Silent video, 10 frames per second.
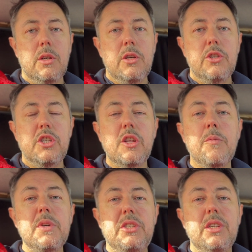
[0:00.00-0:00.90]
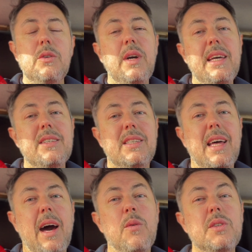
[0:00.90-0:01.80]
So number 2 is
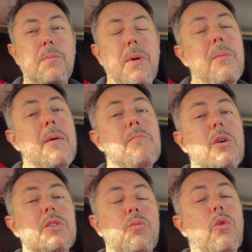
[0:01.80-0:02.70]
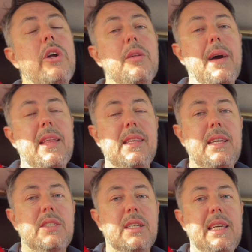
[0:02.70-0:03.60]
that I was probably most worried about the
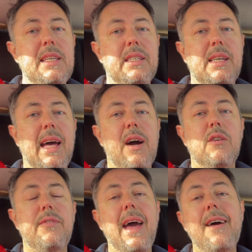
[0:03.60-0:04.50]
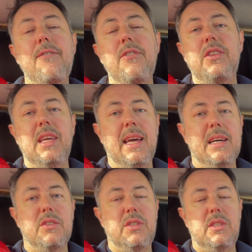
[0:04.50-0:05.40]
diesel heater out of everything
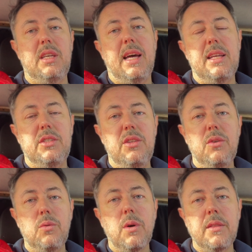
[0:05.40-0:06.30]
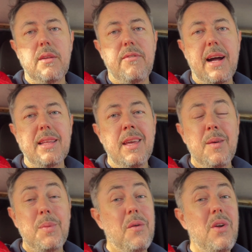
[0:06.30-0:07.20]
else that I had to do on the van.
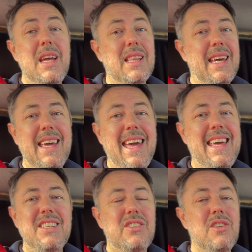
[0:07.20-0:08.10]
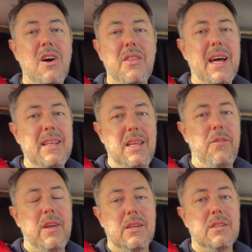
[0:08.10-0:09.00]
But really, it's not that
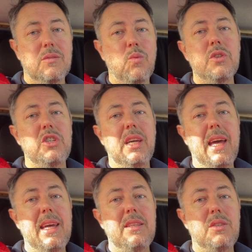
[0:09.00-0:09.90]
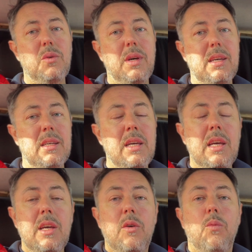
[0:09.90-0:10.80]
difficult once you get into it.
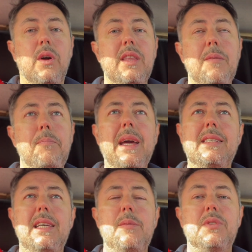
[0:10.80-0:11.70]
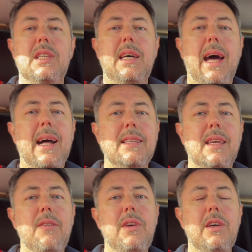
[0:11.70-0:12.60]
One of the big tips that I'd
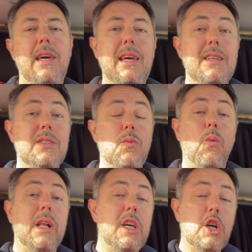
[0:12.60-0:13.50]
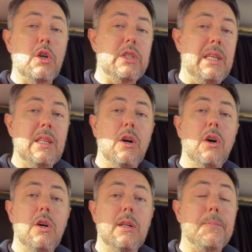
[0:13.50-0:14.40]
give you is, while you're cutting the
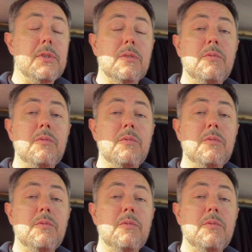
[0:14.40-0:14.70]
hole, put some